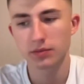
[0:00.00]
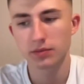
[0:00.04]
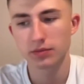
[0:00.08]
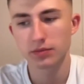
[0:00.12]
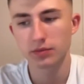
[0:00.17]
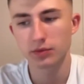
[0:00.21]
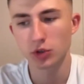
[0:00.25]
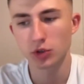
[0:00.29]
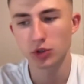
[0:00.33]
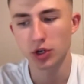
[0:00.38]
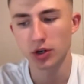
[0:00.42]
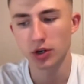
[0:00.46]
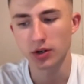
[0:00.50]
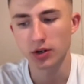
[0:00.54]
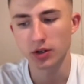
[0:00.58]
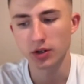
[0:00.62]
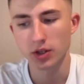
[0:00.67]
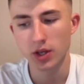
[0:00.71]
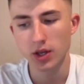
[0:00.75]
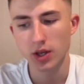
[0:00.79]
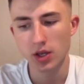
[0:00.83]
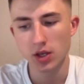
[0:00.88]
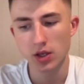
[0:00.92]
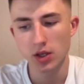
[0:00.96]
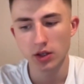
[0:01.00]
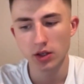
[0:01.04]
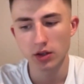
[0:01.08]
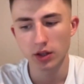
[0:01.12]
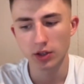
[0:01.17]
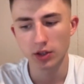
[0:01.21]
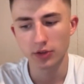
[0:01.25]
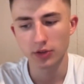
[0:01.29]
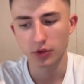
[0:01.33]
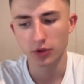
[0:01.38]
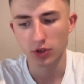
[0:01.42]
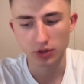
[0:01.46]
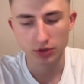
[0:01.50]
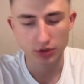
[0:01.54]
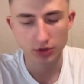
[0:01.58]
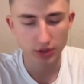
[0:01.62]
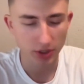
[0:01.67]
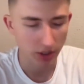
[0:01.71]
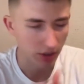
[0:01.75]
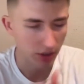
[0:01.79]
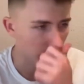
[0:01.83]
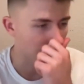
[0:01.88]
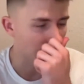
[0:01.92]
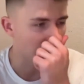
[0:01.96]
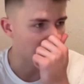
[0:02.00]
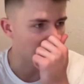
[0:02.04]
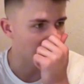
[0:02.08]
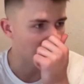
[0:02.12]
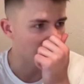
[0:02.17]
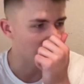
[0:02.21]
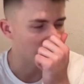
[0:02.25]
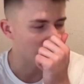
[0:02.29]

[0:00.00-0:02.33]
for sure. Thanks for sharing on that.